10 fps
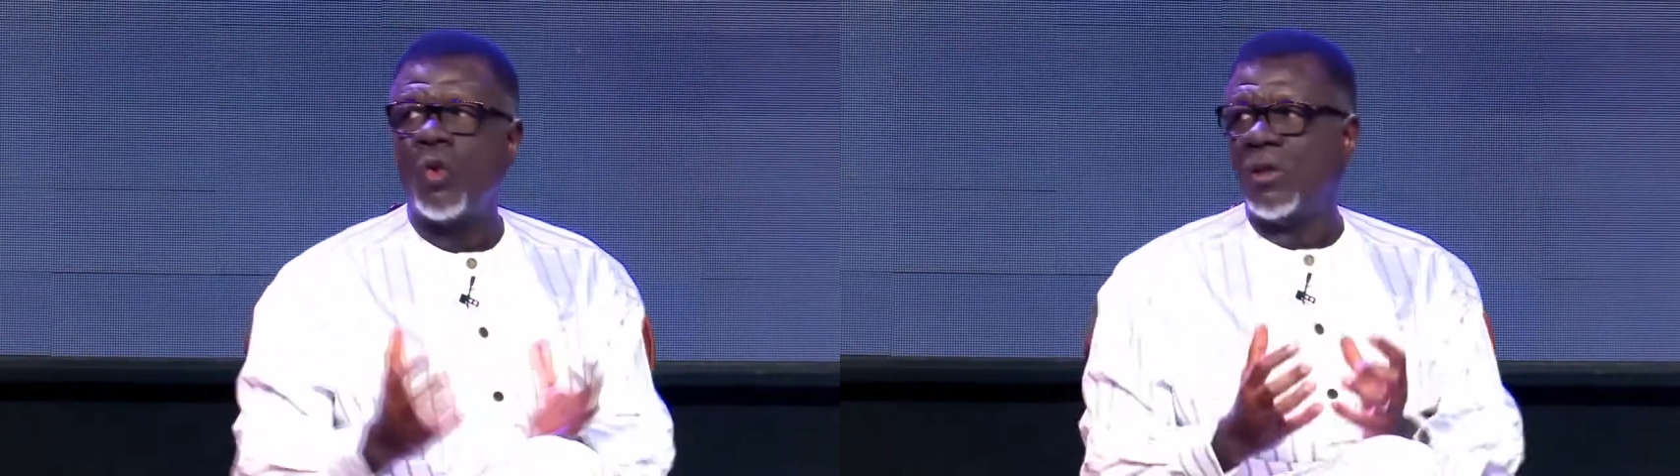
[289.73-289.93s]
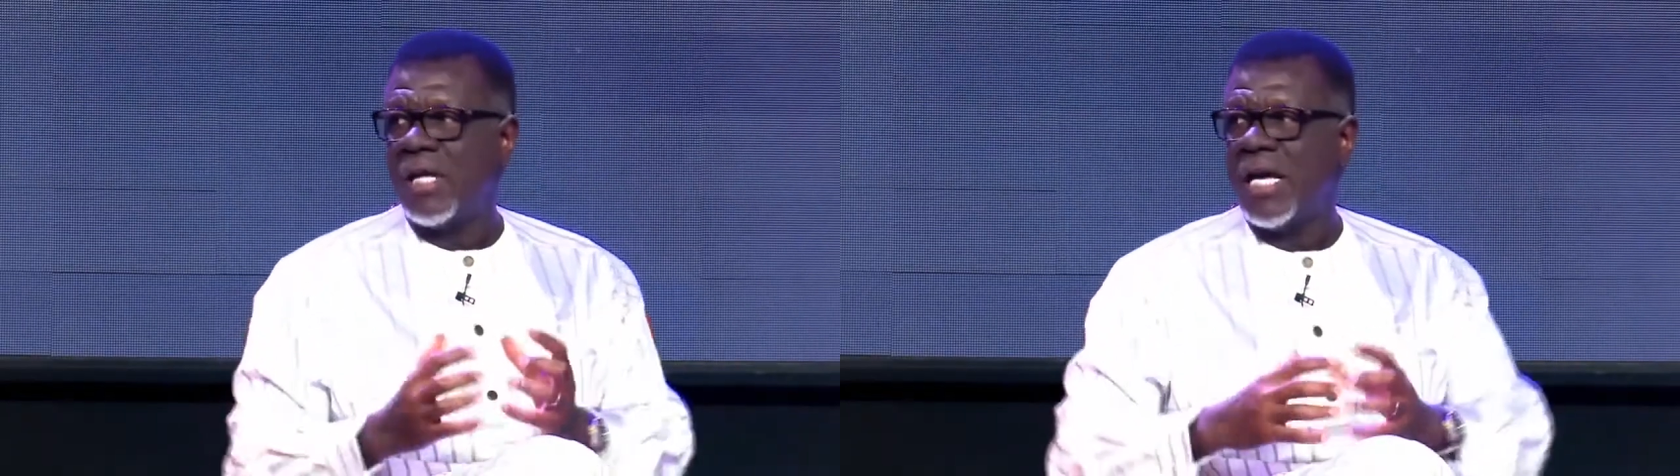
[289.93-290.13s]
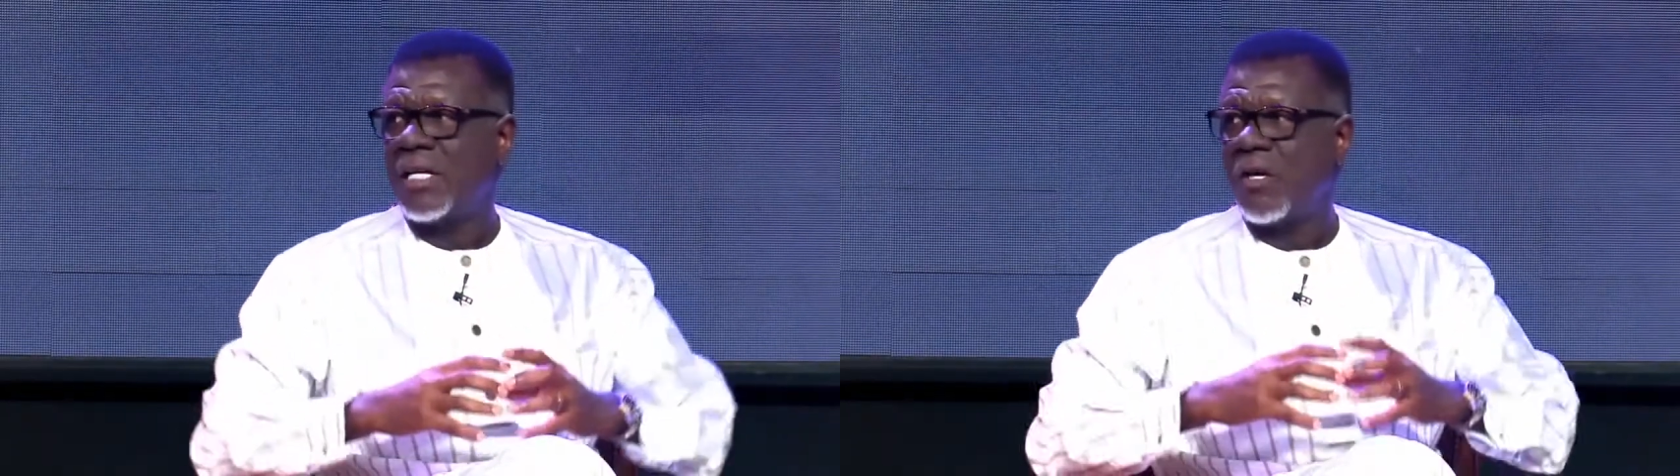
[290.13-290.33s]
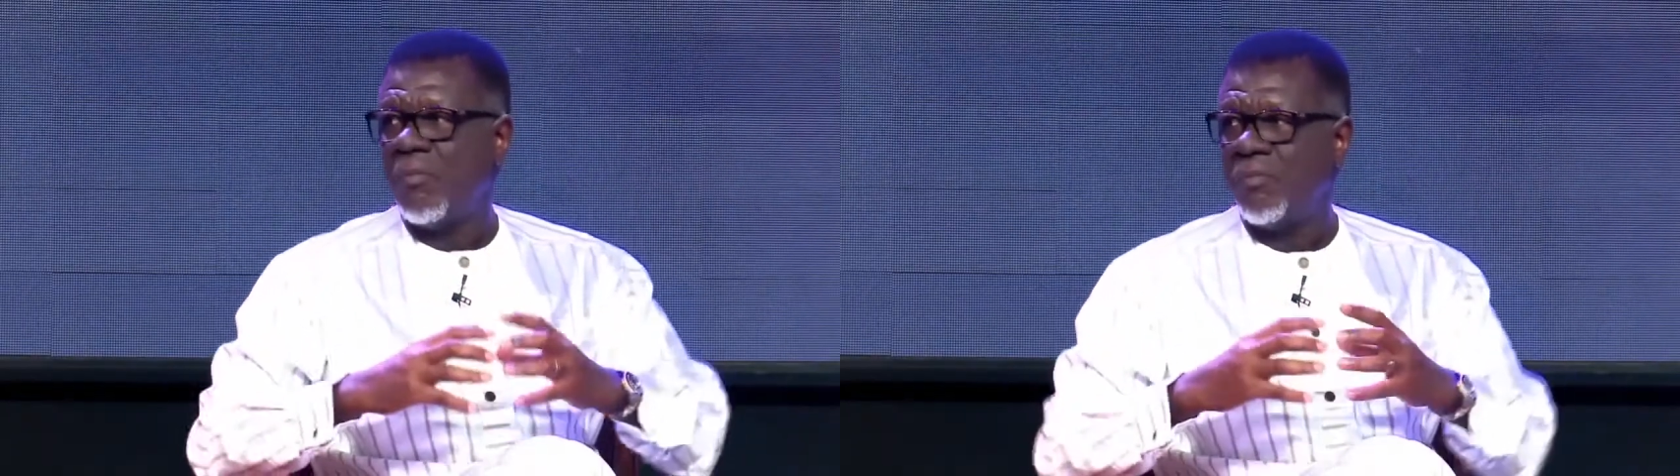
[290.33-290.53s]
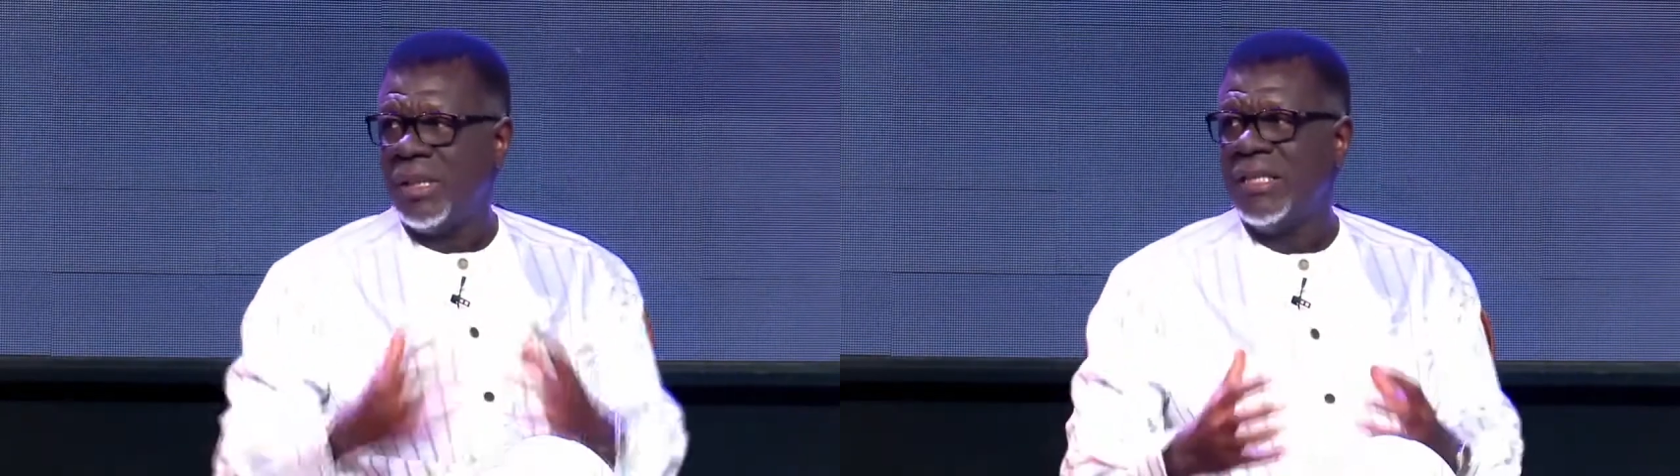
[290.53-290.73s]
and
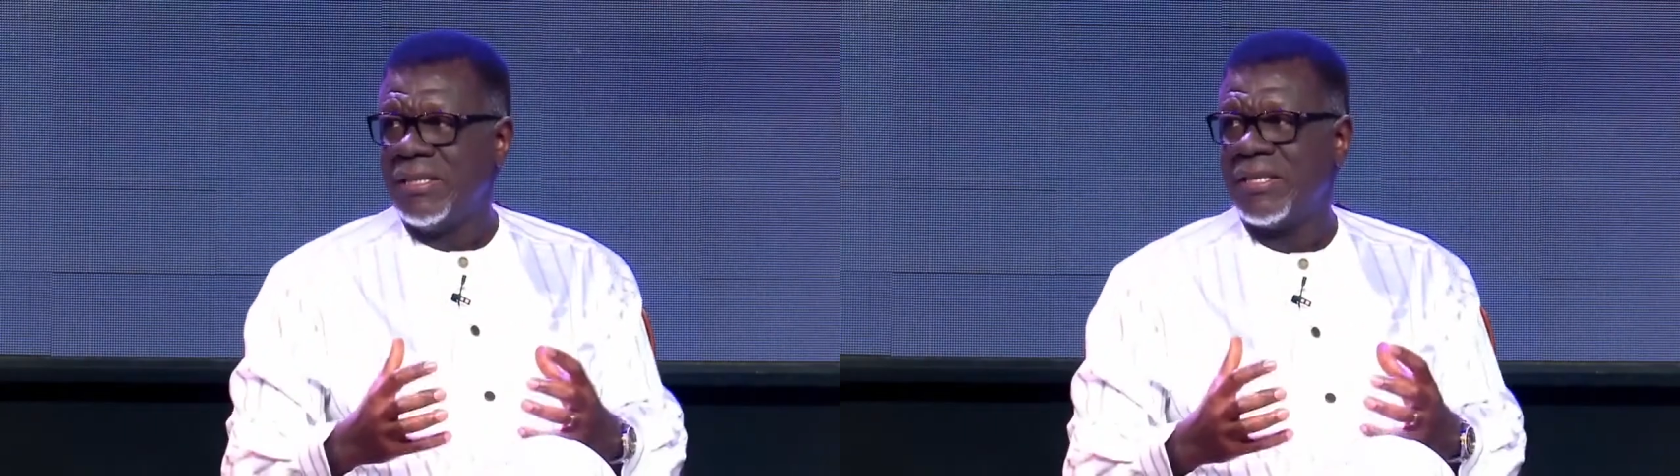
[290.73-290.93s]
complete,